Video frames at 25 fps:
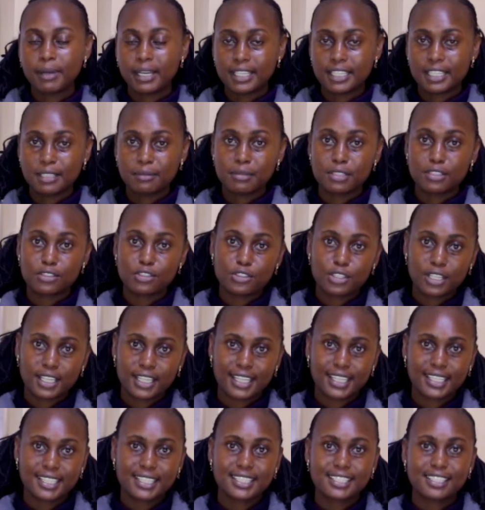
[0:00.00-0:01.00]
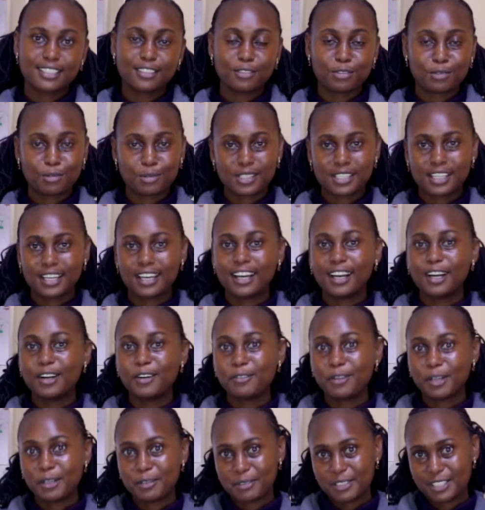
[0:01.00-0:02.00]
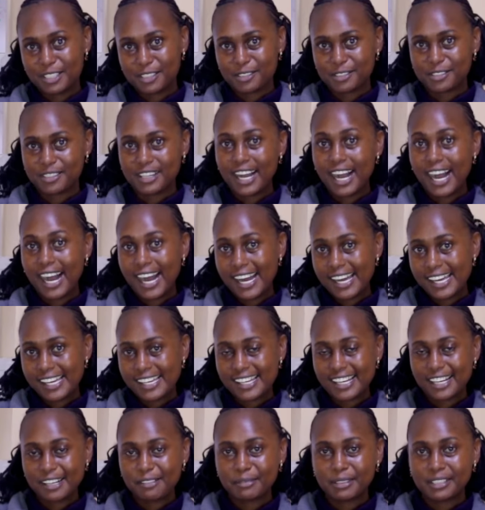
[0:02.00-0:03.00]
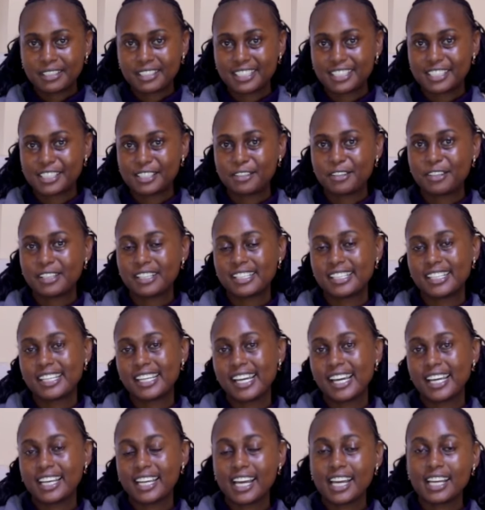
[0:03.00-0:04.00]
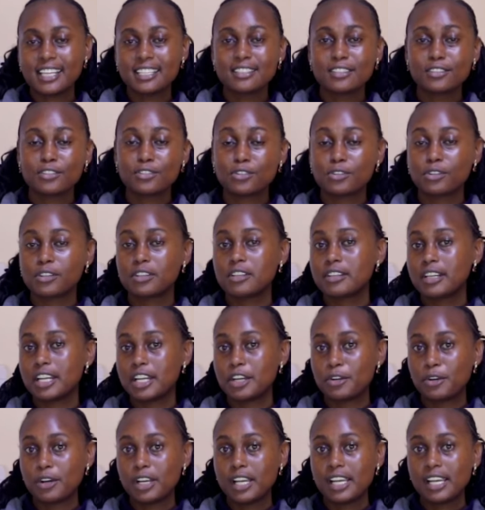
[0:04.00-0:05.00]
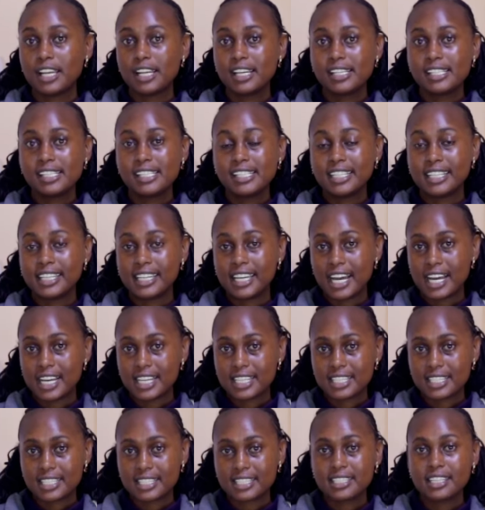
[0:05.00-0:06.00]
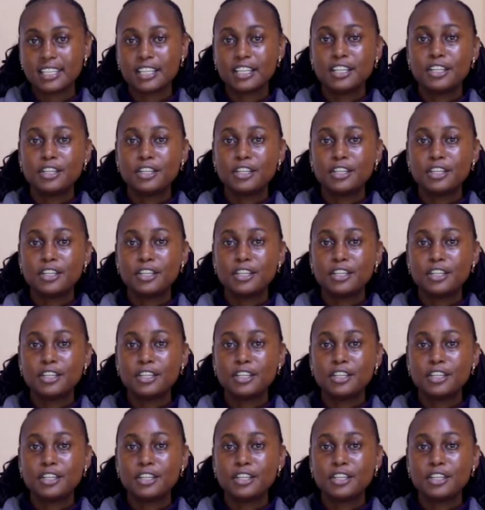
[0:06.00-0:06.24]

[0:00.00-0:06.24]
My name is Juliet Nduta Waweru. I am a critical care nurse, stroke renal nurse.